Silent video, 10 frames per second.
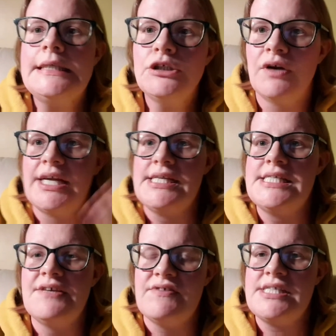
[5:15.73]

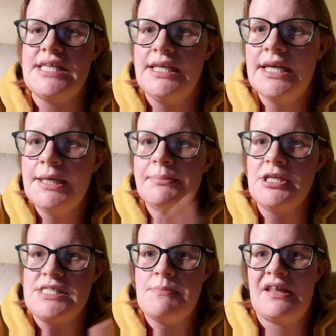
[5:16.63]
creativity
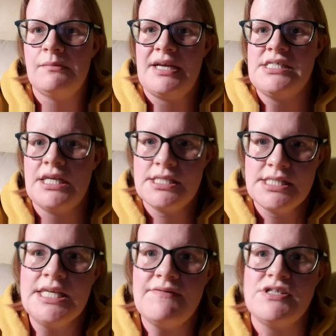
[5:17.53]
plus mathematics
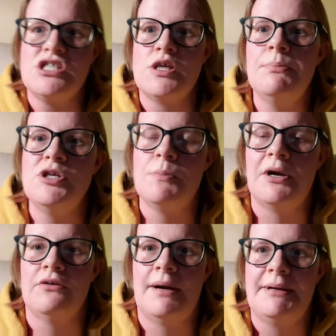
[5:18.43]
gives us computer
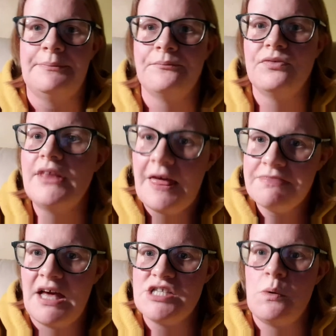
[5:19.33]
programming.
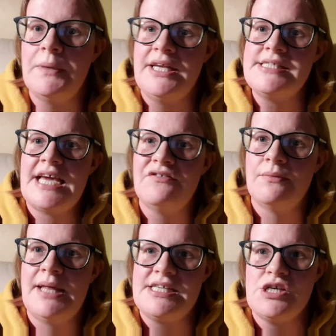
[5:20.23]
That's what we can take
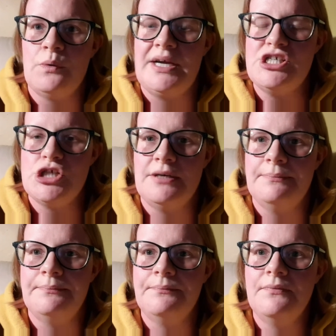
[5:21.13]
from that equation.
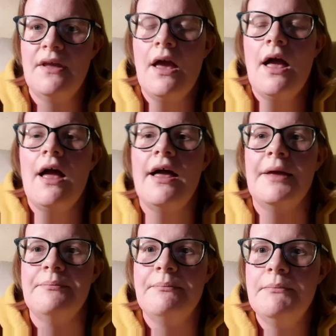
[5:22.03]

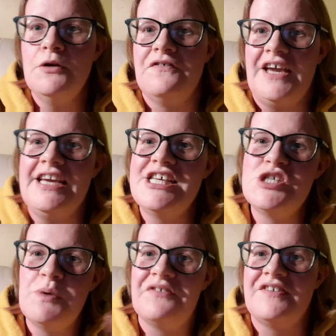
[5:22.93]
Moving
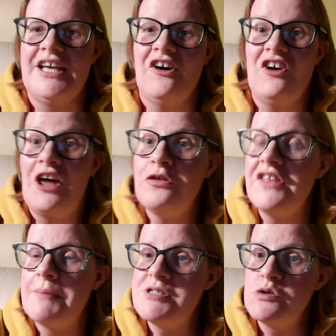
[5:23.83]
swiftly on, I thought
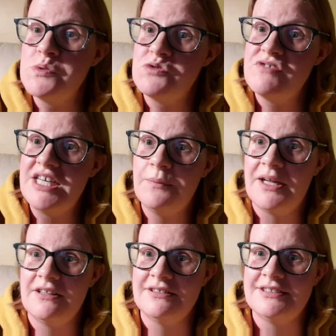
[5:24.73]
the episode was really
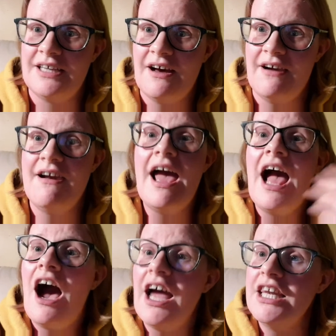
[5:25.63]
well done.
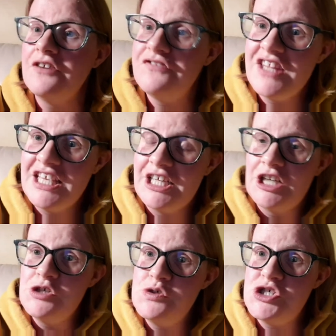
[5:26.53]
I love the
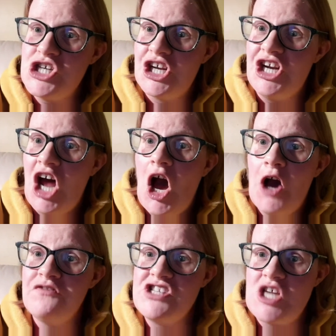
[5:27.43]
inclusion
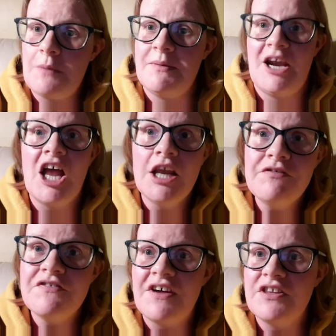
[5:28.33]
of the Cyberman. I love
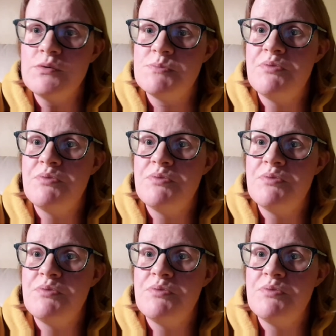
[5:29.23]
the fact that it was